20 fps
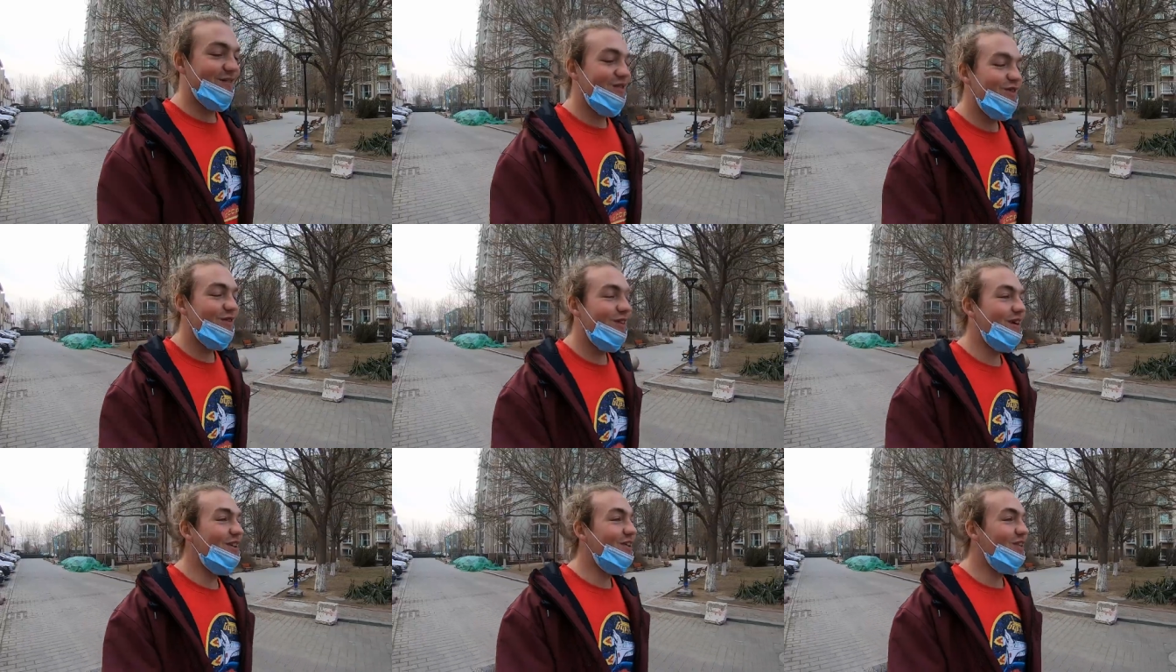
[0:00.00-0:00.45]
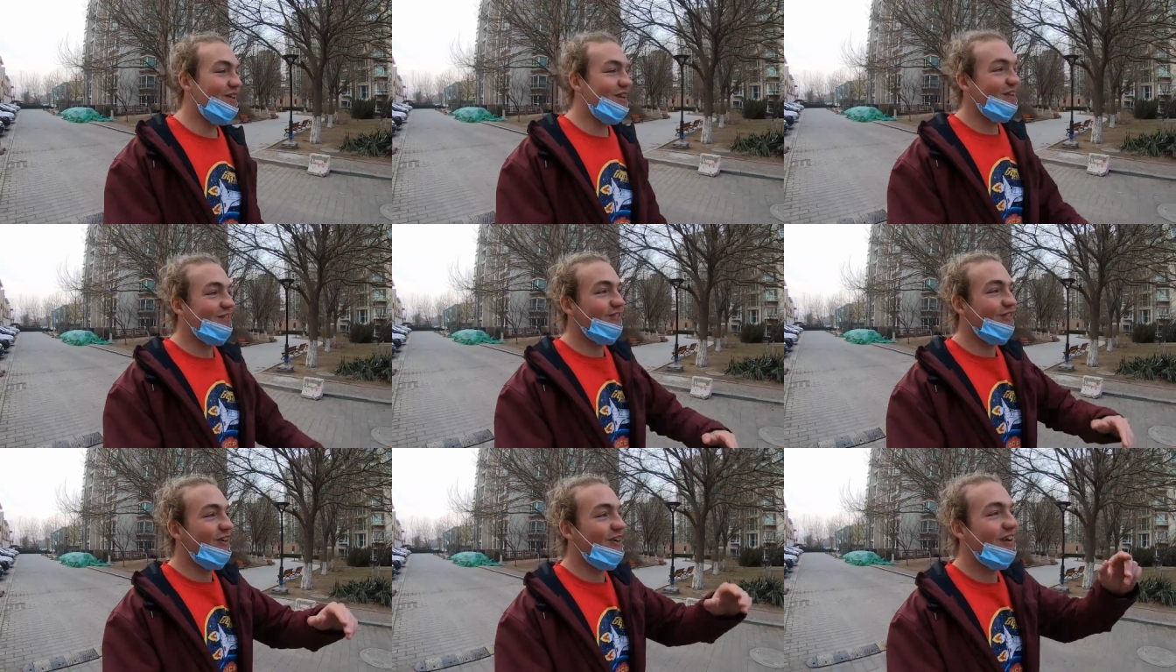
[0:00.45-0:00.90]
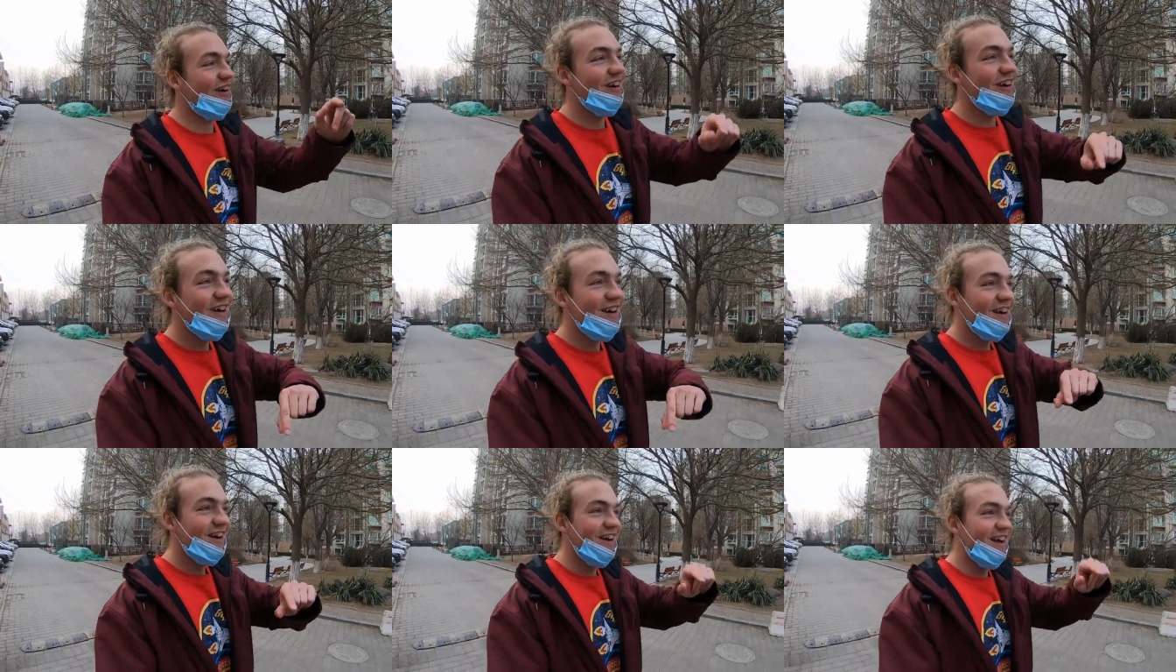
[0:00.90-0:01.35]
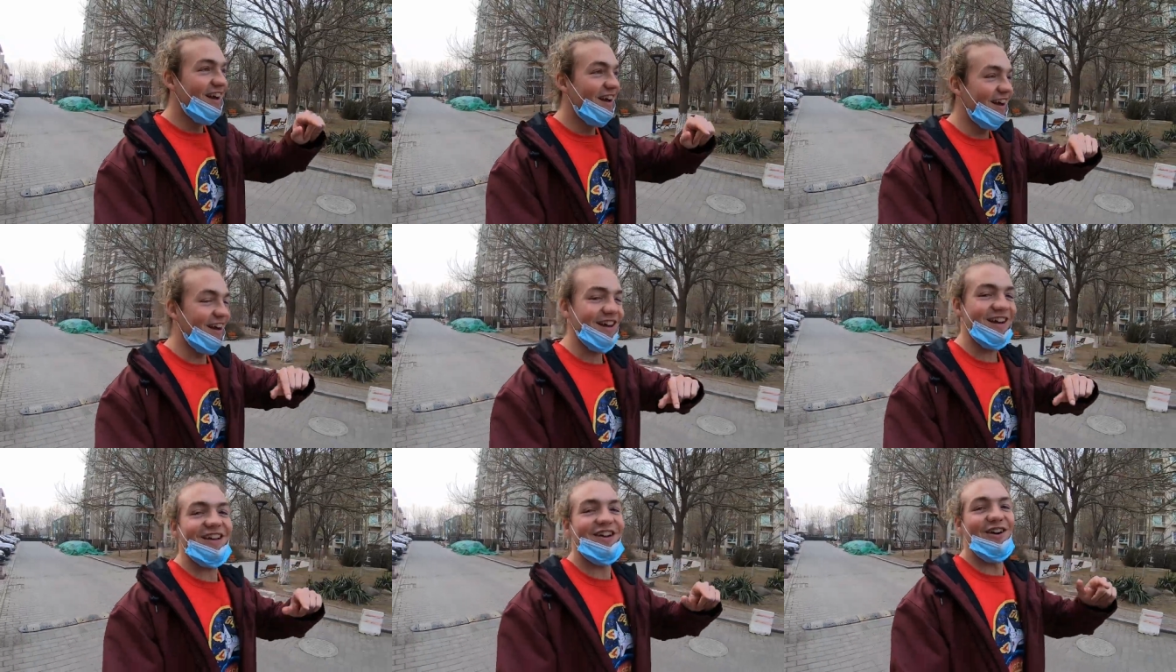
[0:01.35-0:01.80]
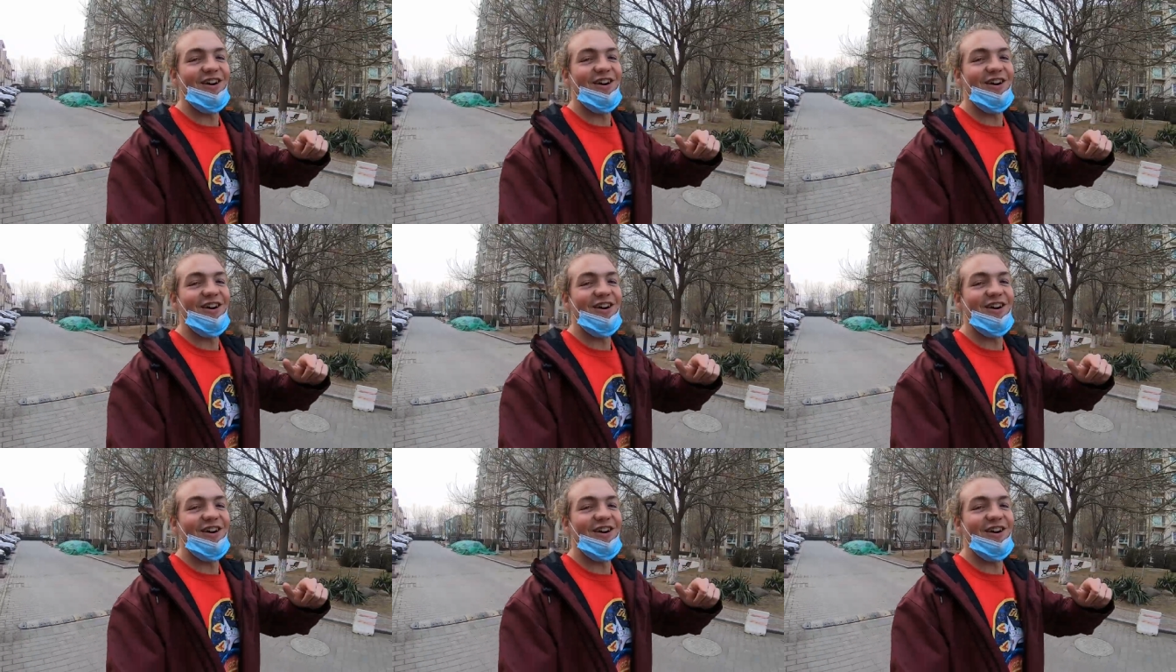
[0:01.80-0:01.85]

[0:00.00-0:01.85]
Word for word: time we were looking for uh,